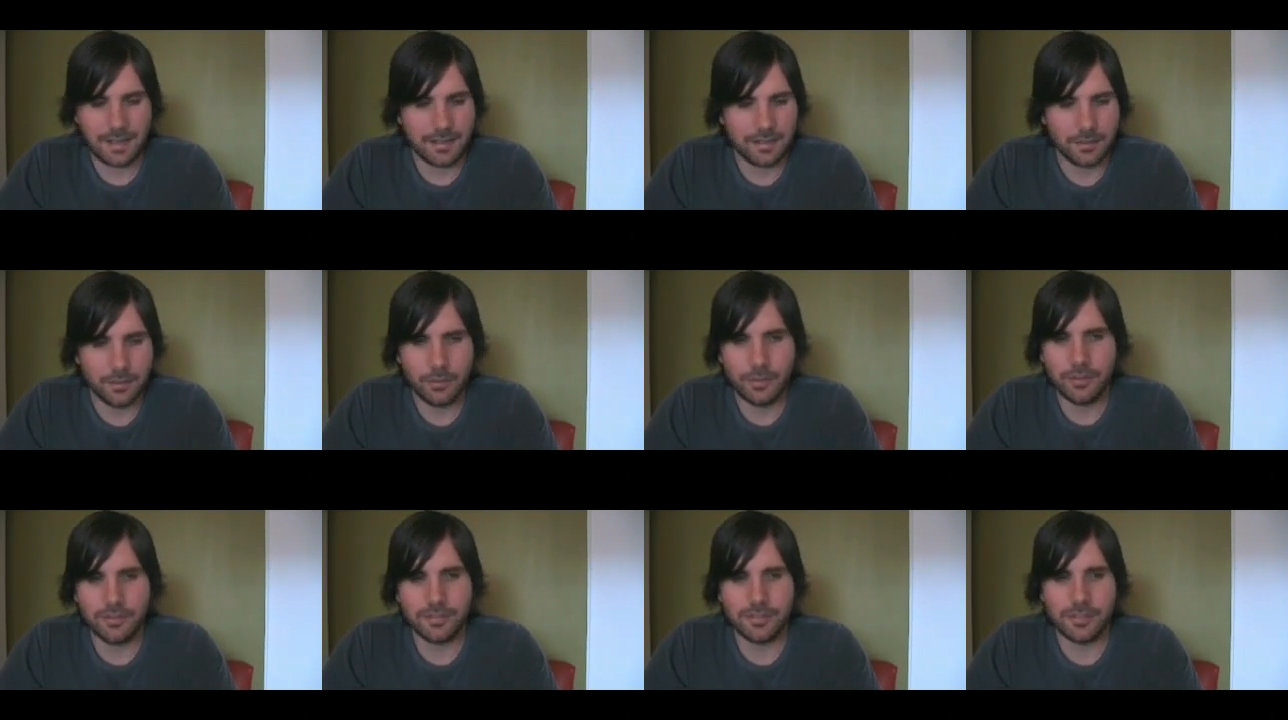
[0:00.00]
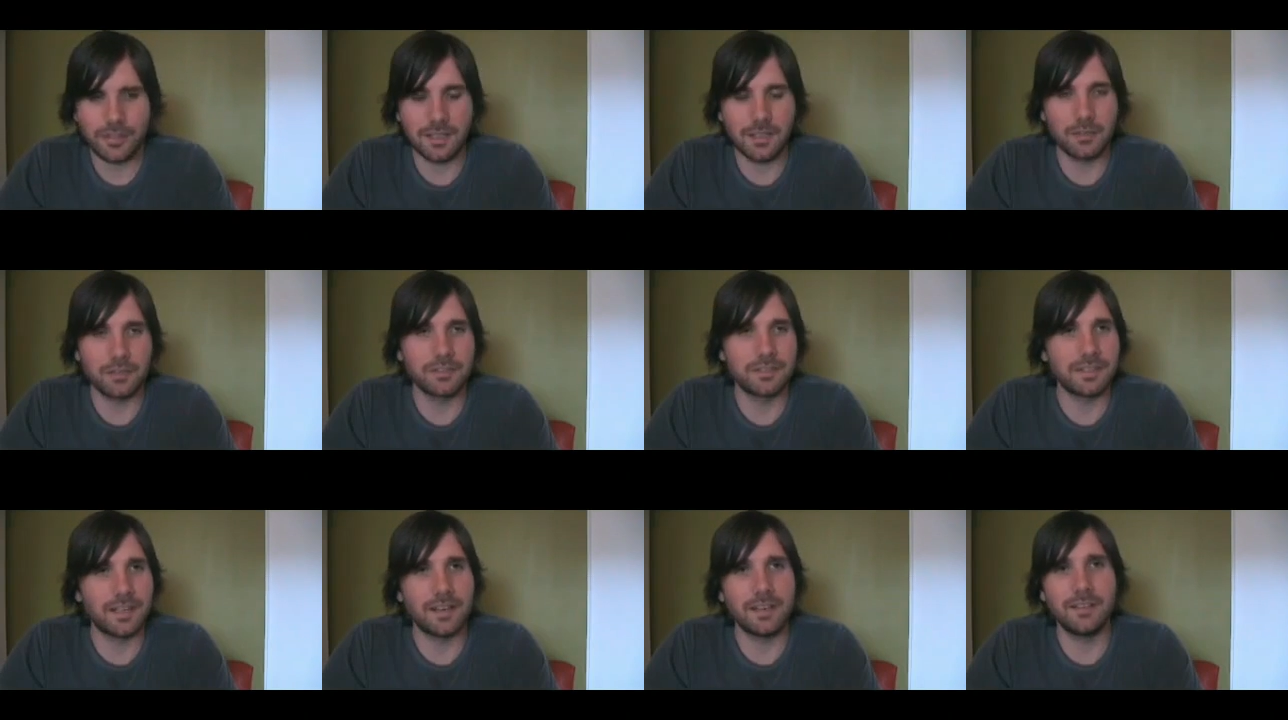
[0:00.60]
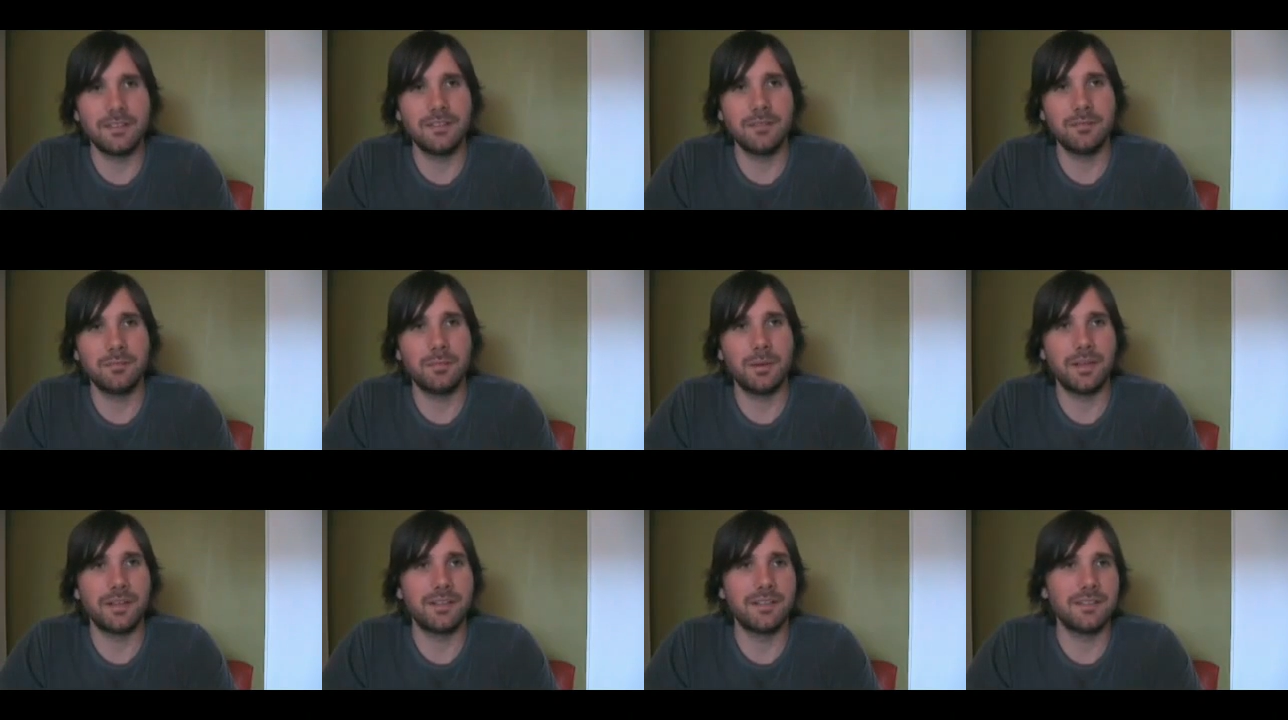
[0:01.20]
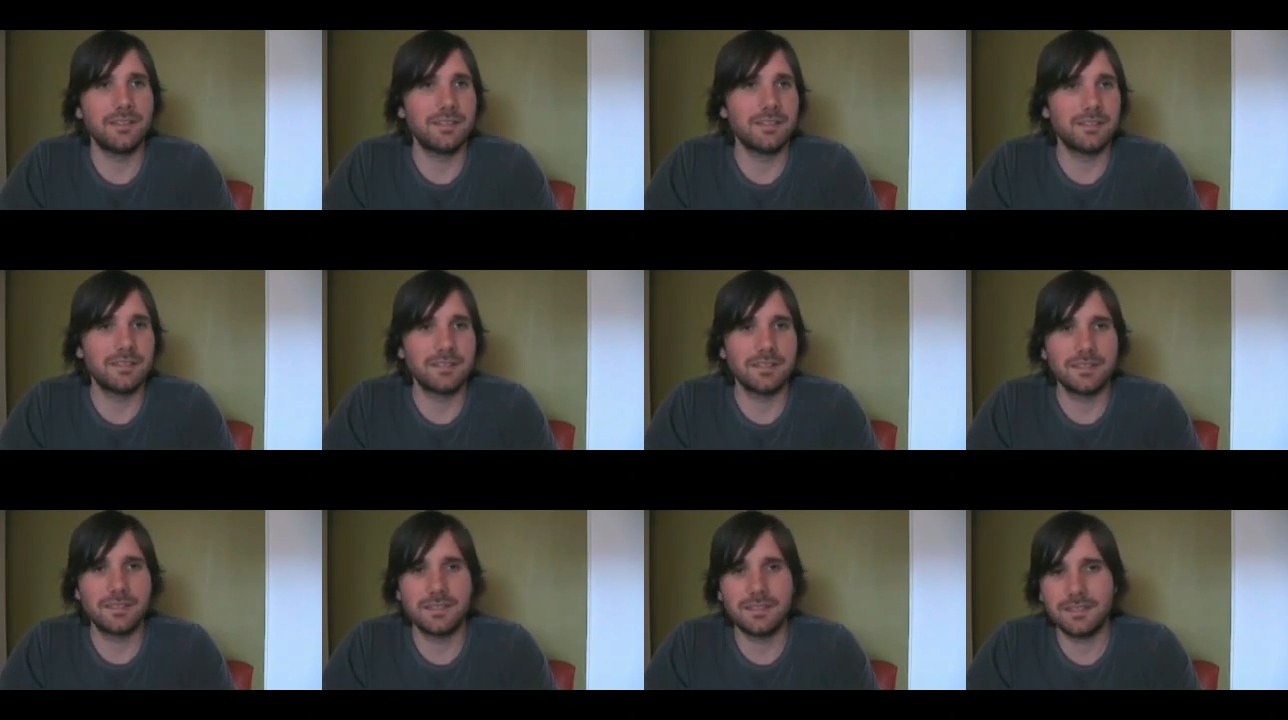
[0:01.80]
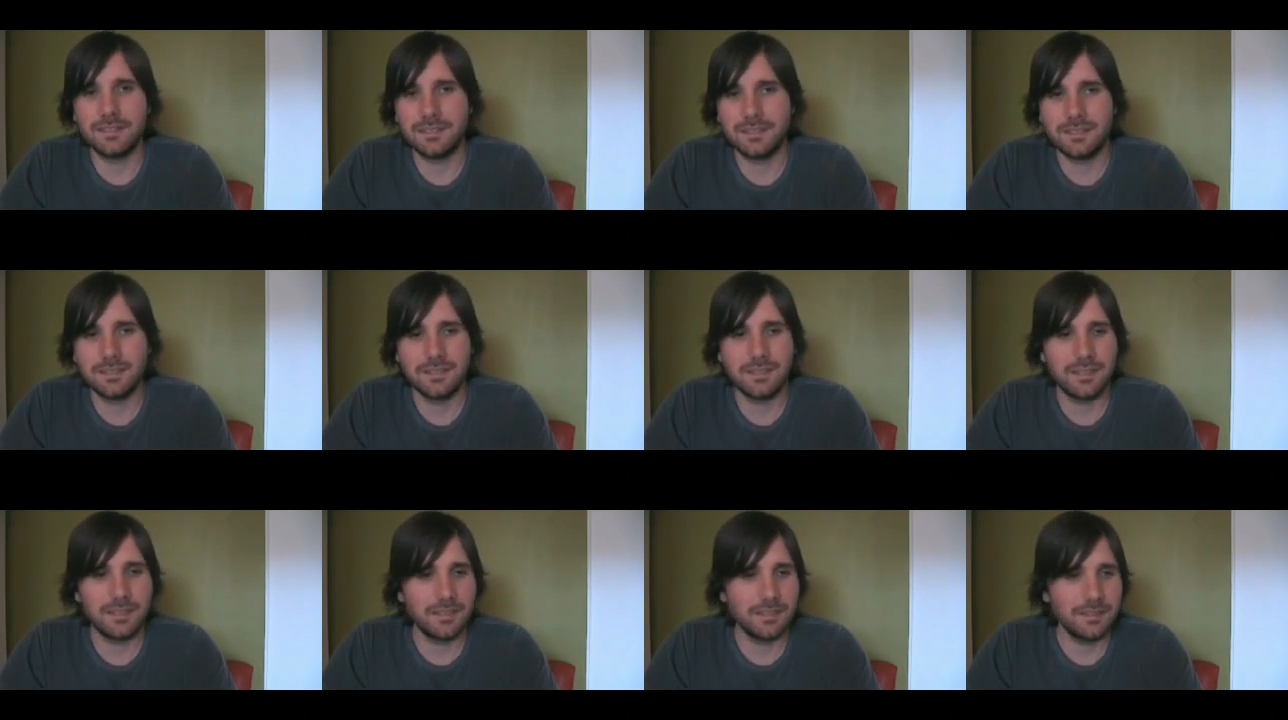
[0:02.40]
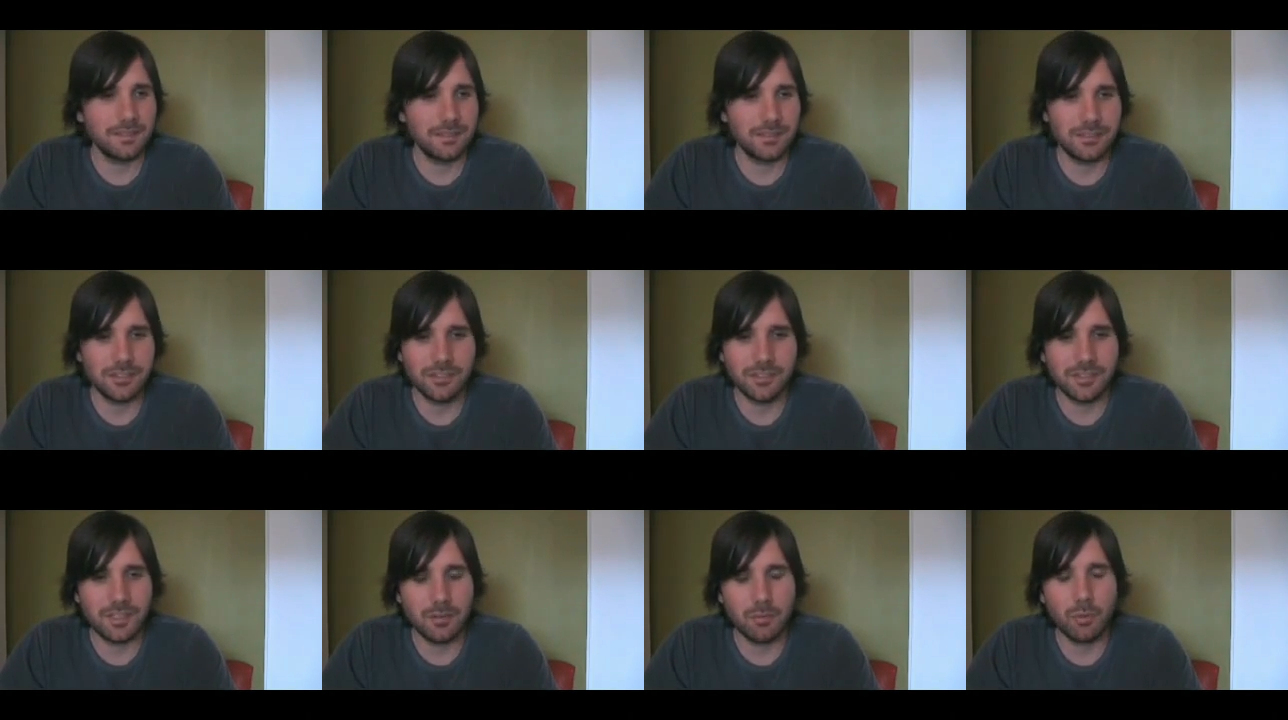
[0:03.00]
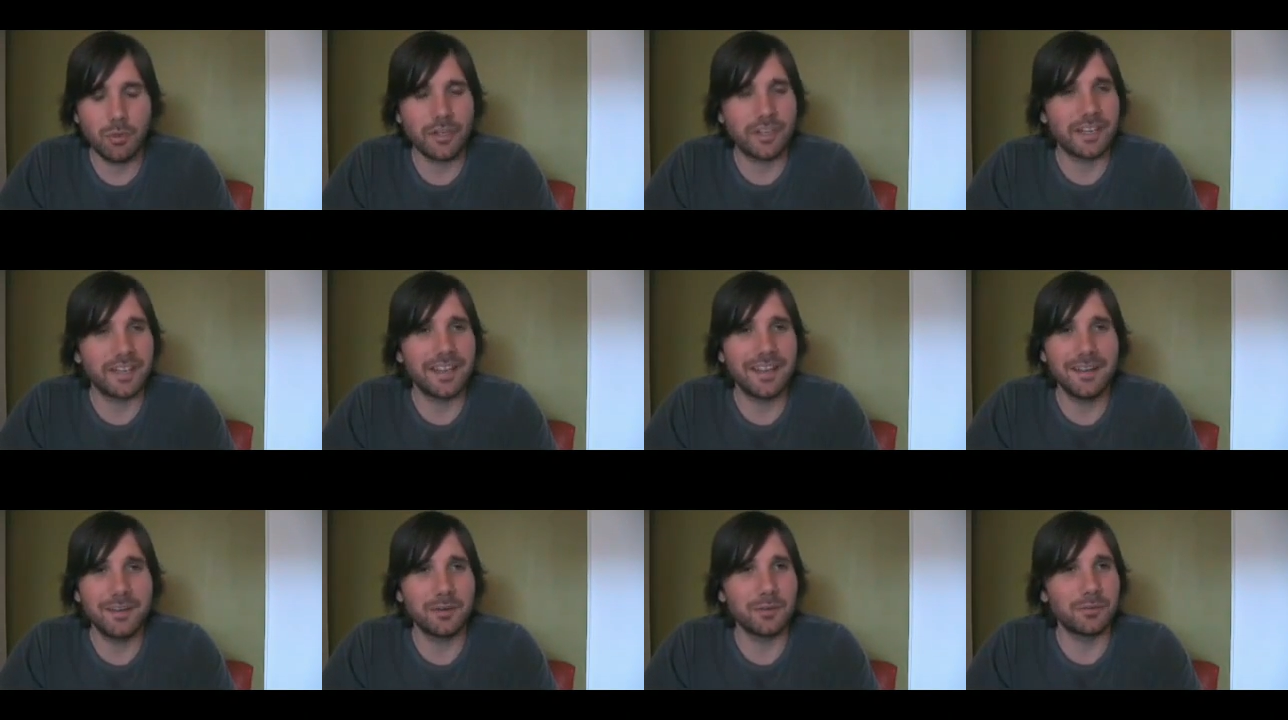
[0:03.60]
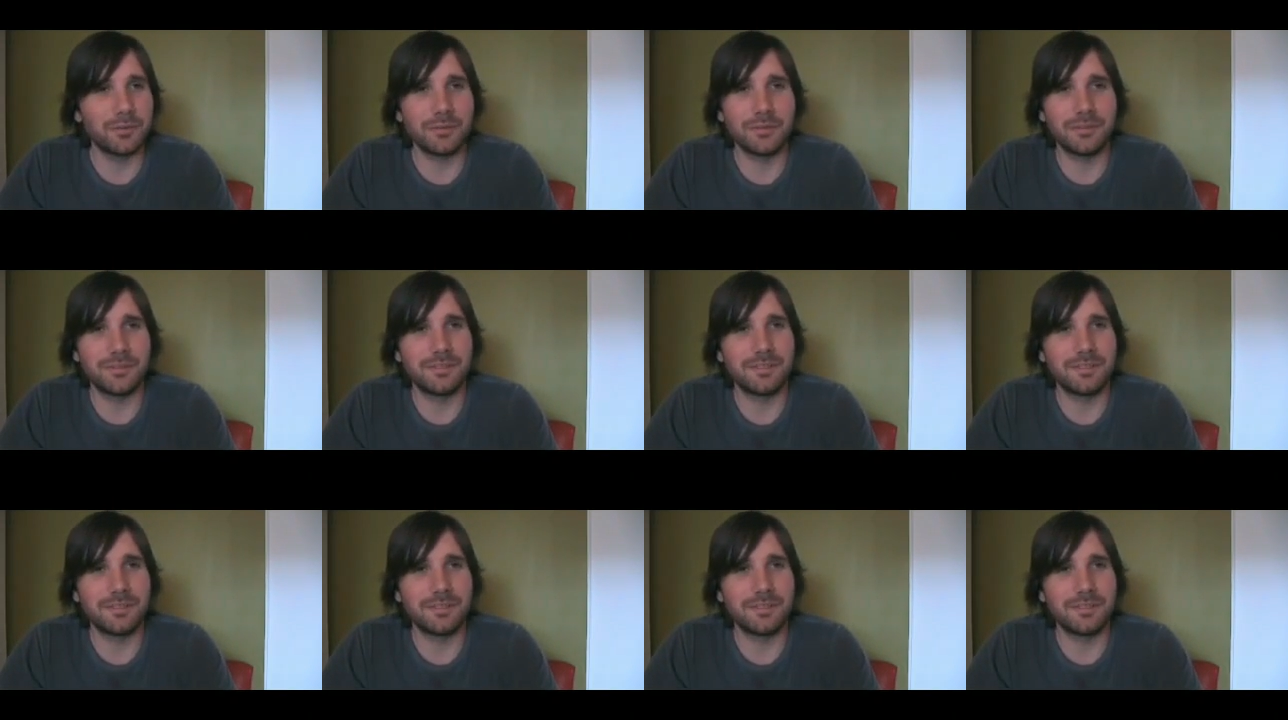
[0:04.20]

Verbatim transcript: I know this is a little sudden, but it's just not working out.